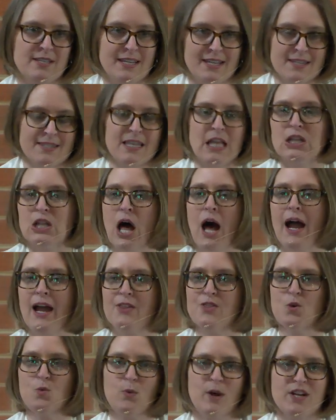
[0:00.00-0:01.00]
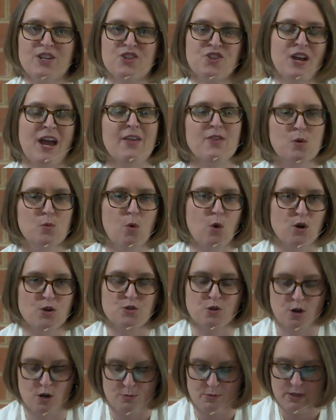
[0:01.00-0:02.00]
is The Lion, the Witch, and the
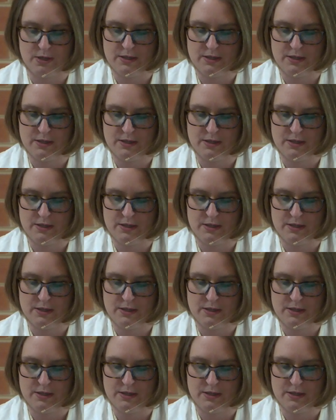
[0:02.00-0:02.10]
Wardrobe.